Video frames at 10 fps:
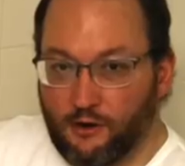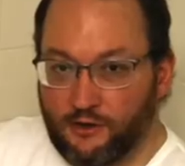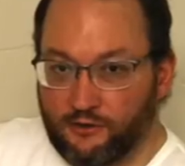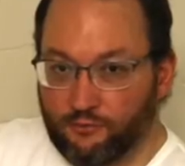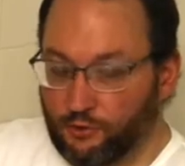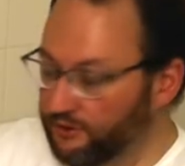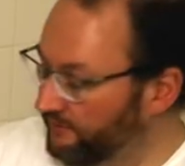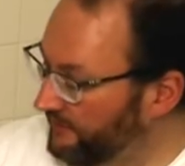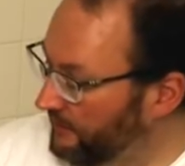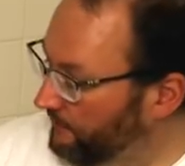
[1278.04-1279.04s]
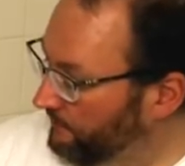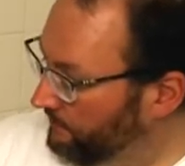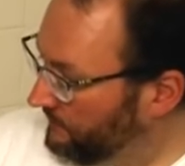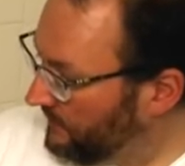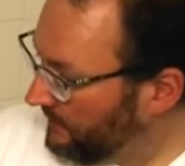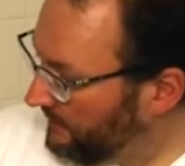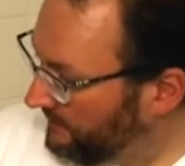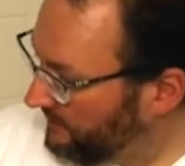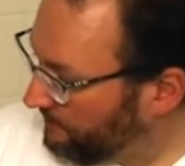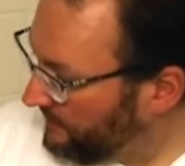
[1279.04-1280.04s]
on your roll of film. Uh,
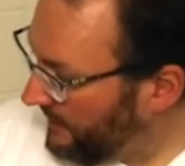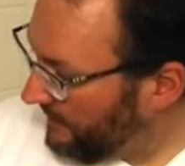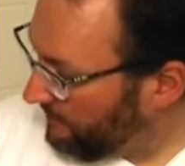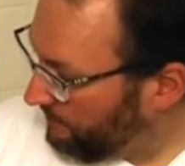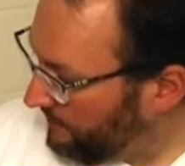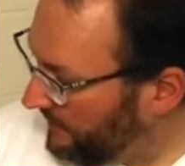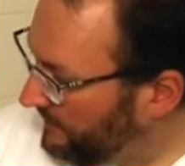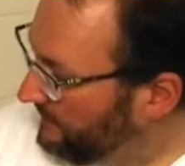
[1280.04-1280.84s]
that's just blank, but